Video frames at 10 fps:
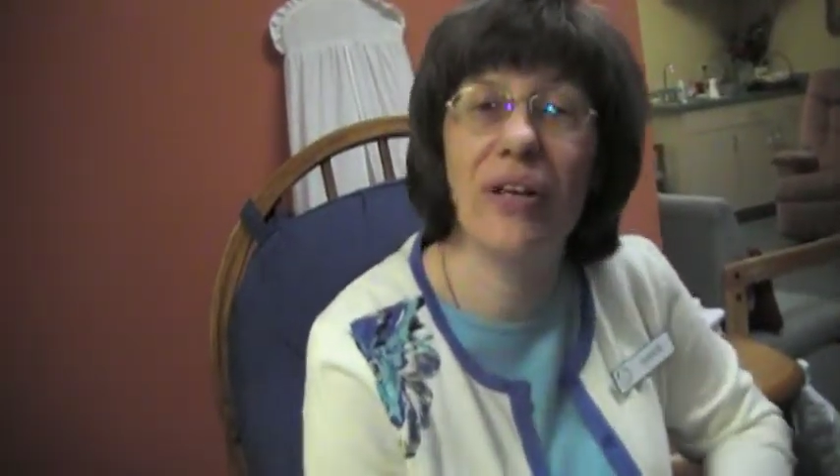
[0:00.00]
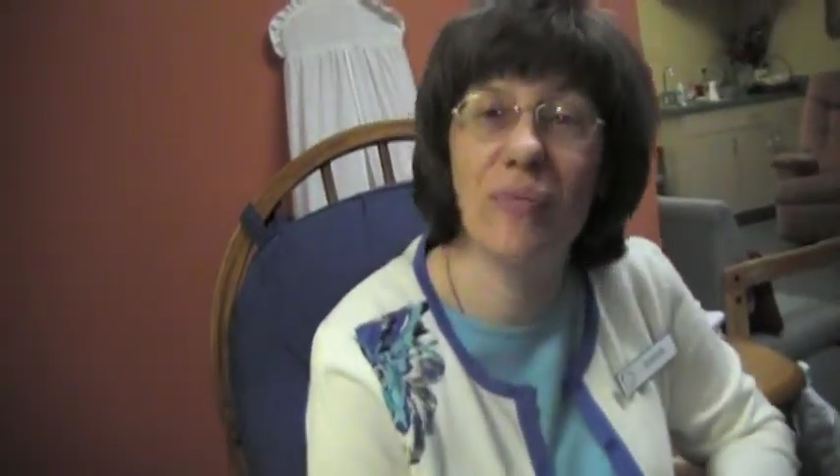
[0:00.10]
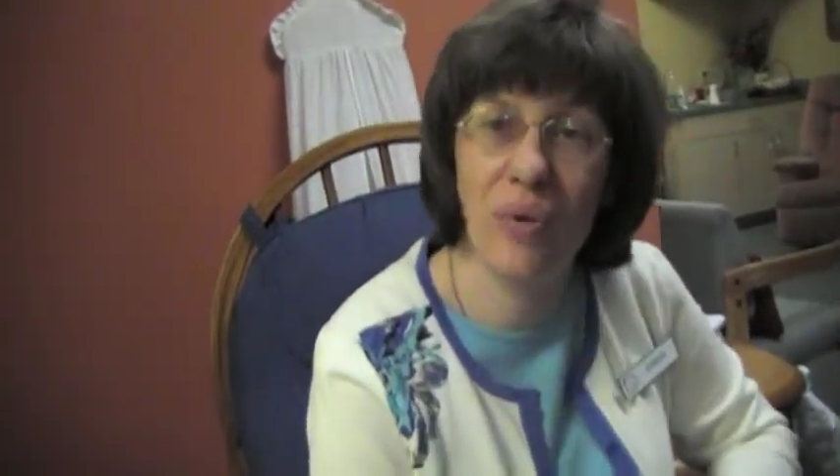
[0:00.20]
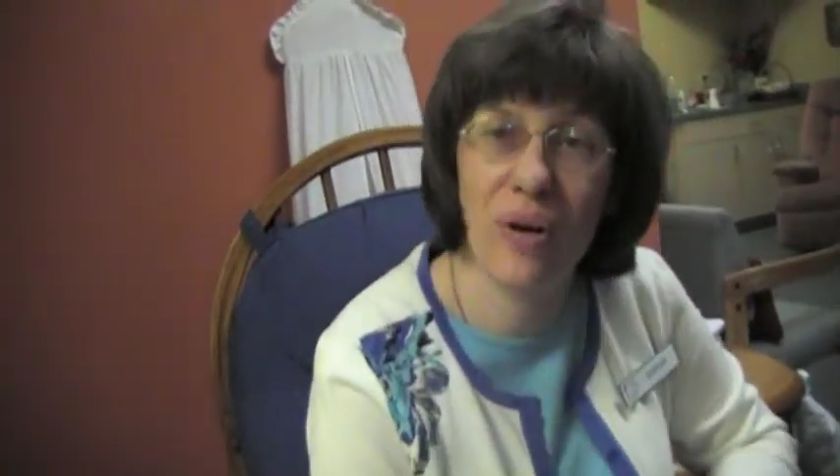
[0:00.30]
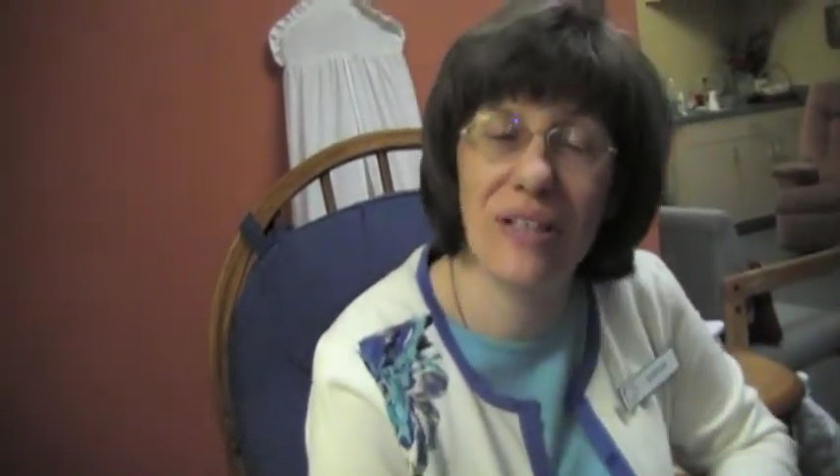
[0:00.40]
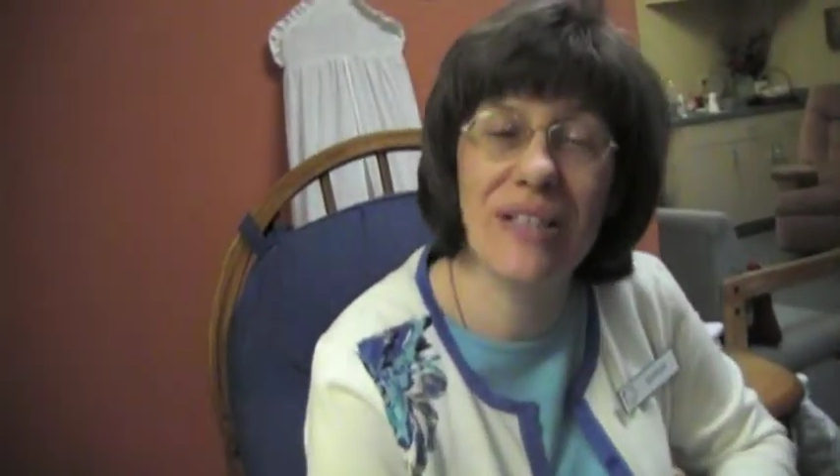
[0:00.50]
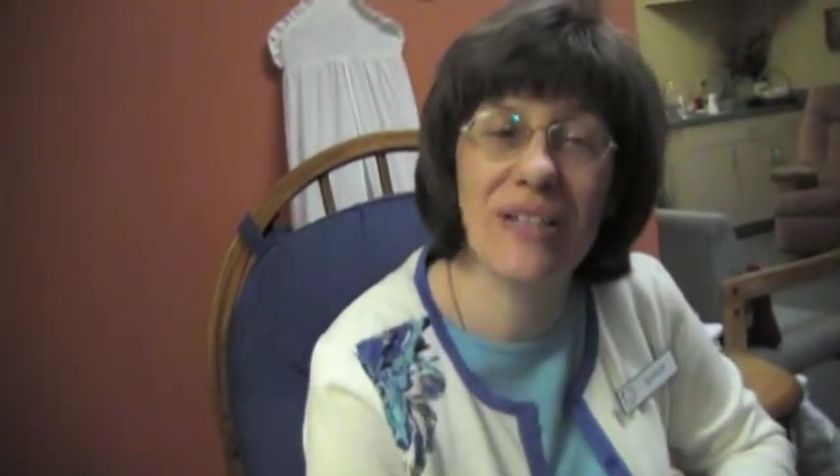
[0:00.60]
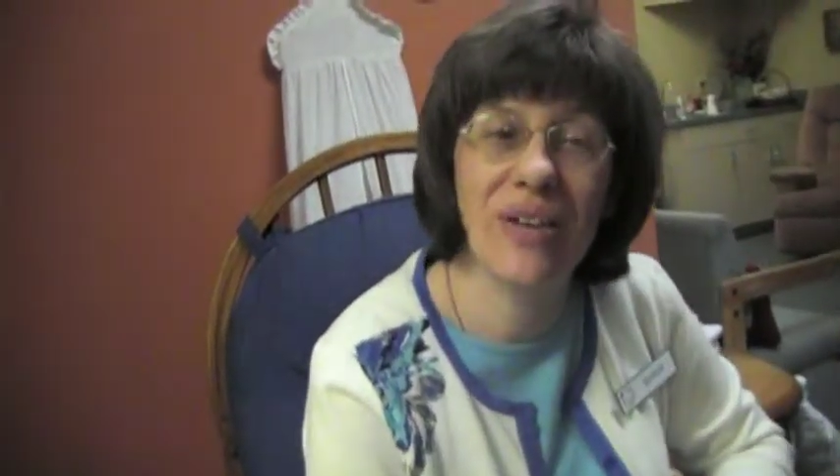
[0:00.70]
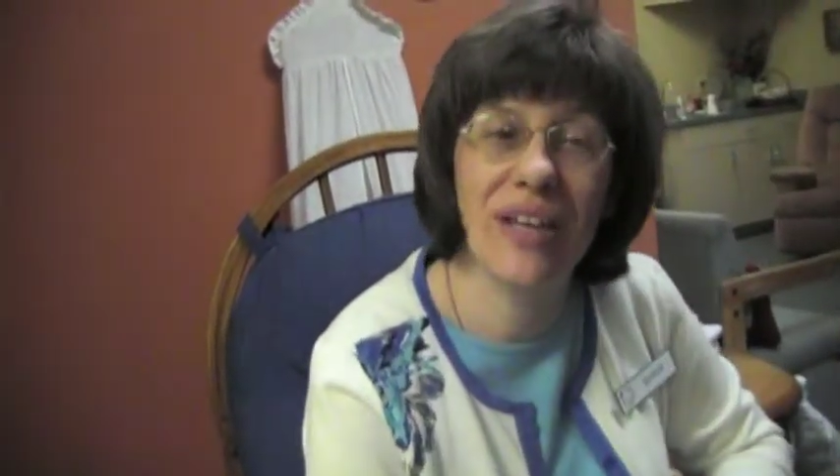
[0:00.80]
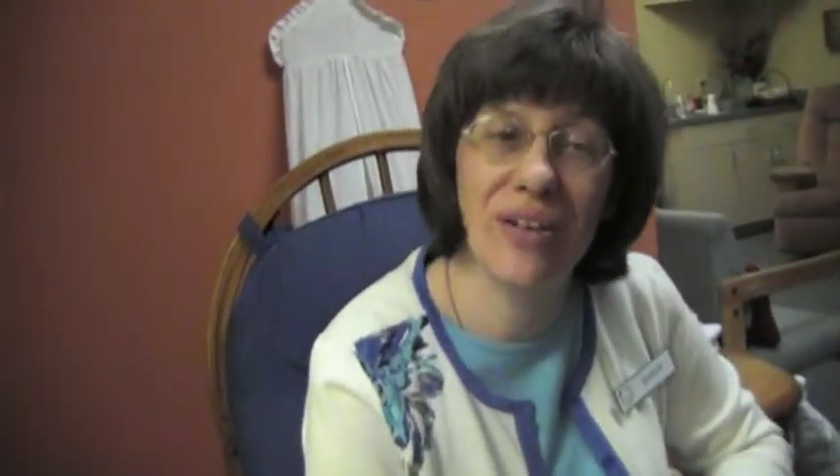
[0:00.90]
important
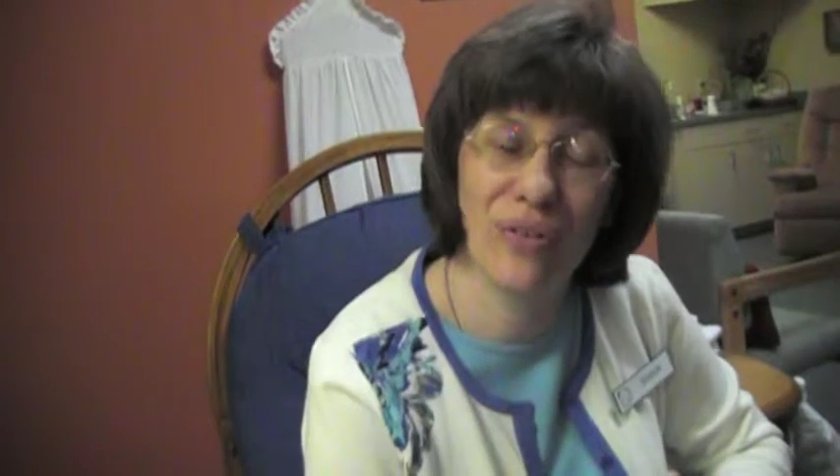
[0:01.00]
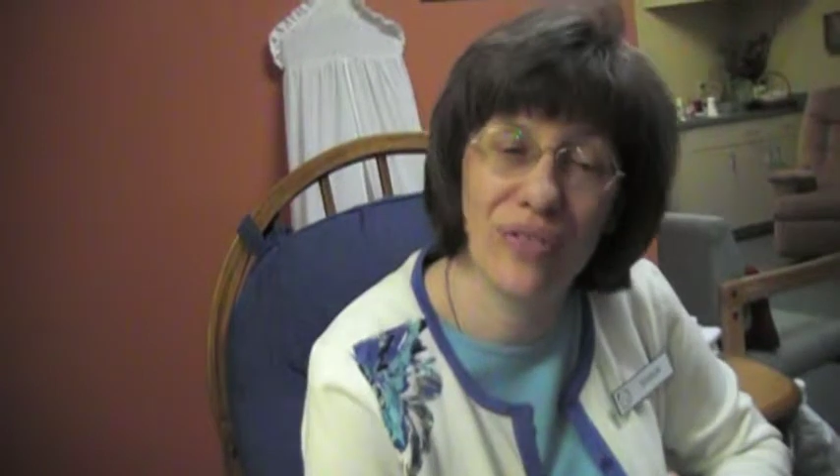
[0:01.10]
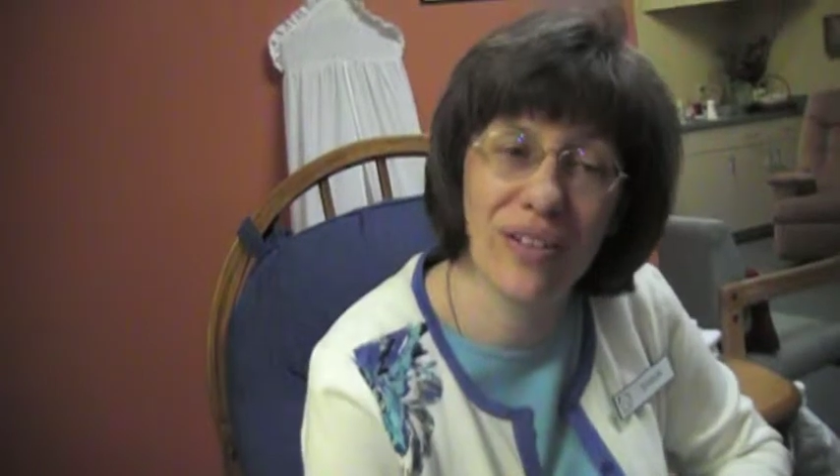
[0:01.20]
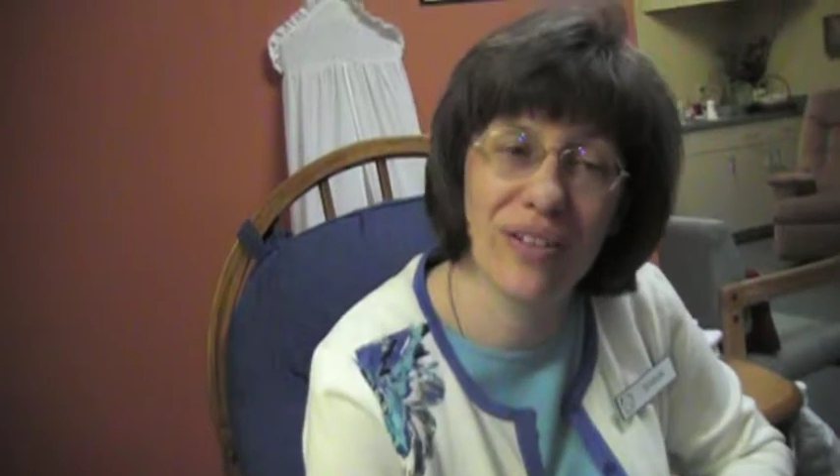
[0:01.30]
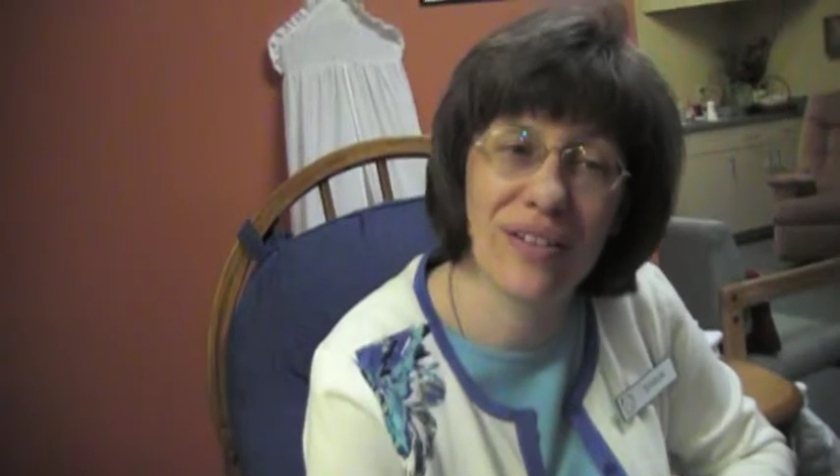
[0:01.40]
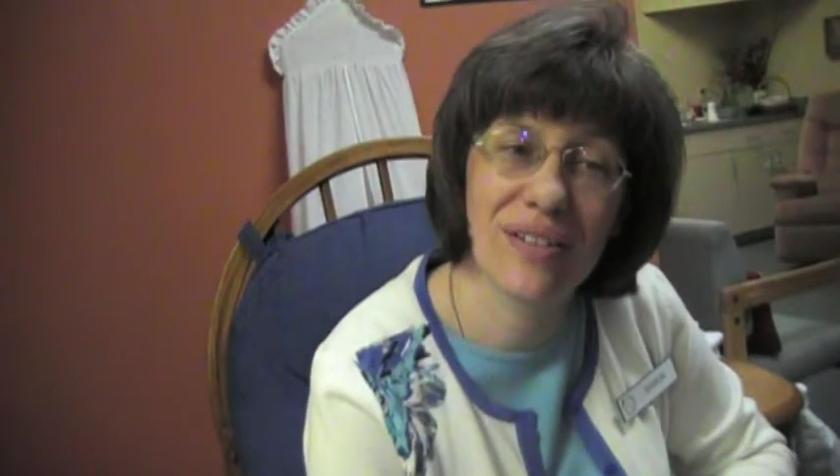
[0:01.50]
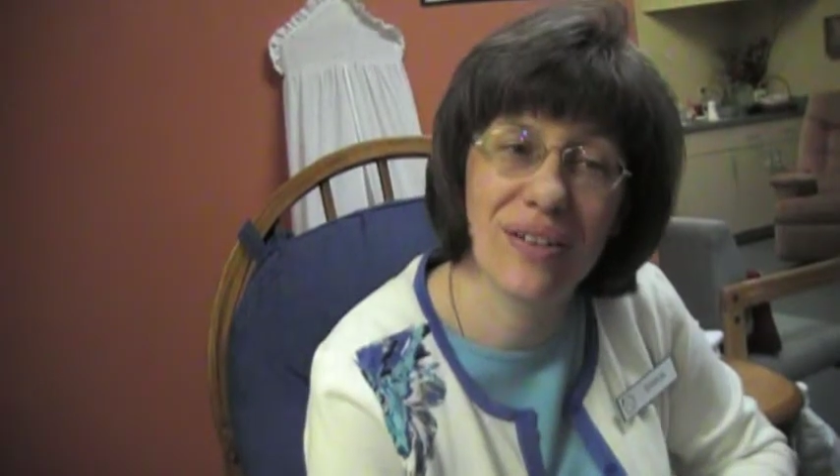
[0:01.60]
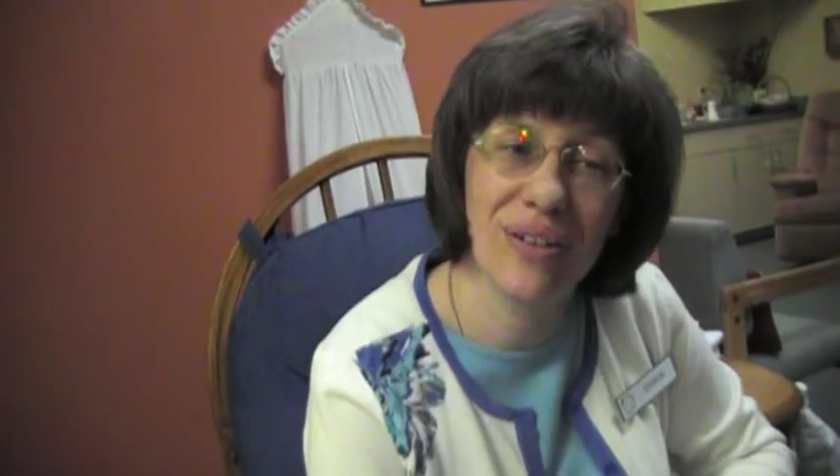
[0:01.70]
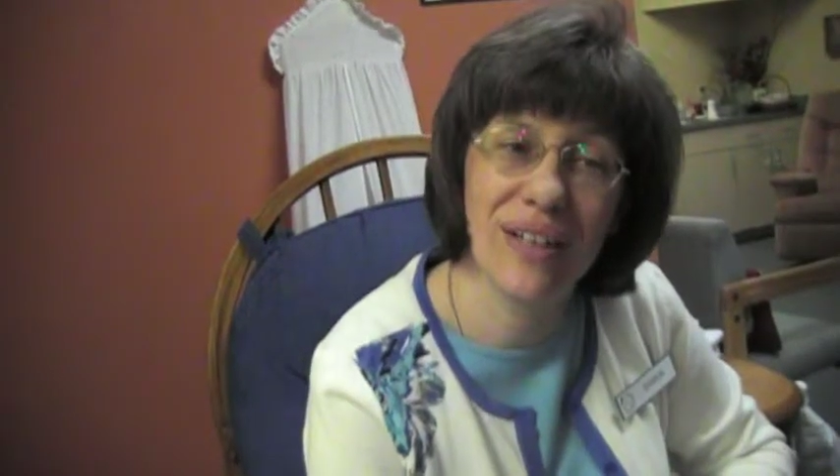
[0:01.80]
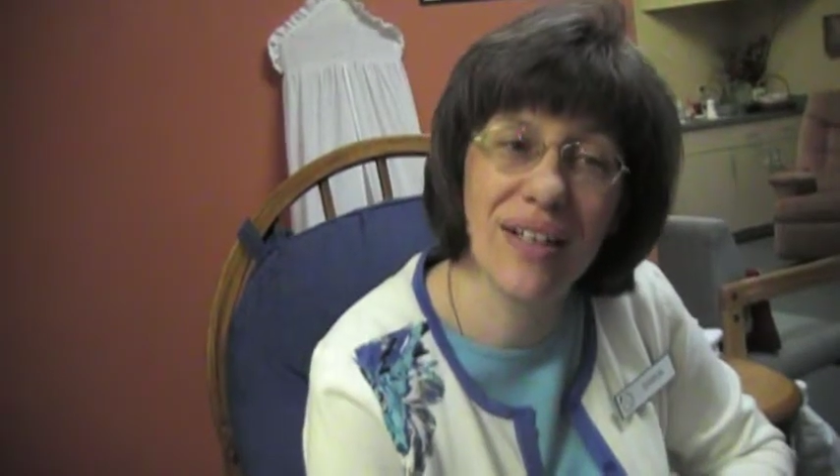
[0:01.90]
so they don't feel
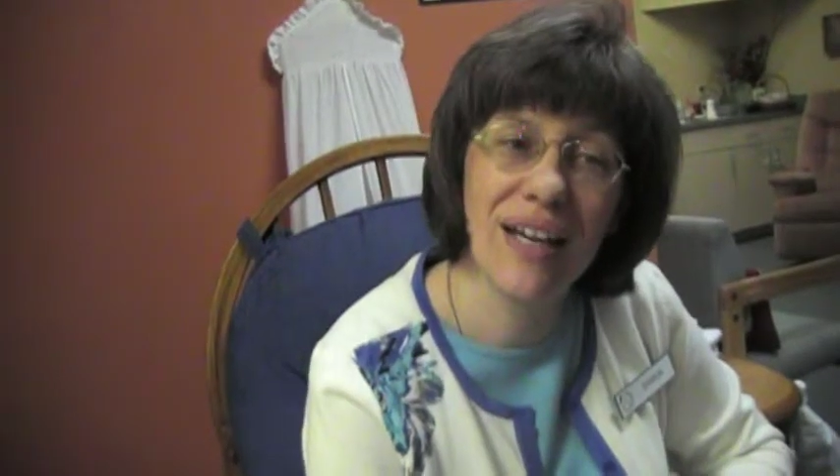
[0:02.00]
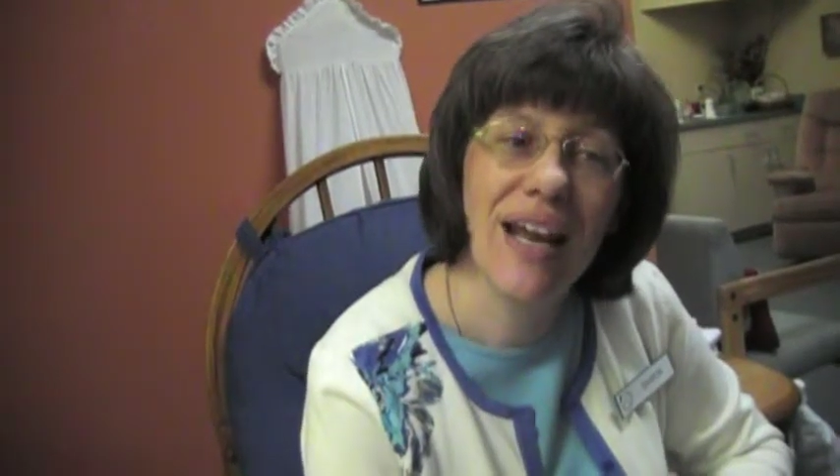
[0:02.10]
excluded.